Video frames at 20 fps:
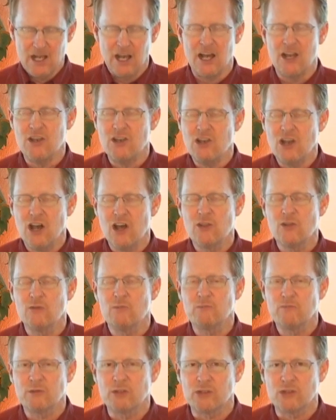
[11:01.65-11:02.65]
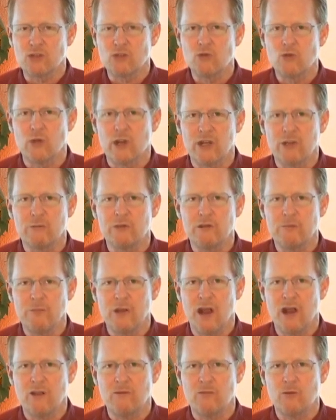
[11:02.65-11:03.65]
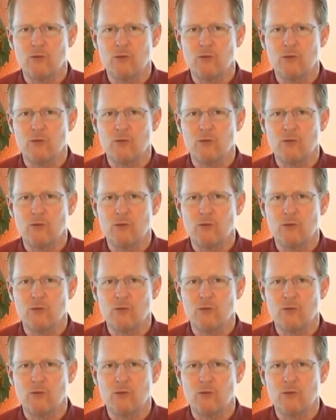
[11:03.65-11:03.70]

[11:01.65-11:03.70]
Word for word: Another incredibly powerful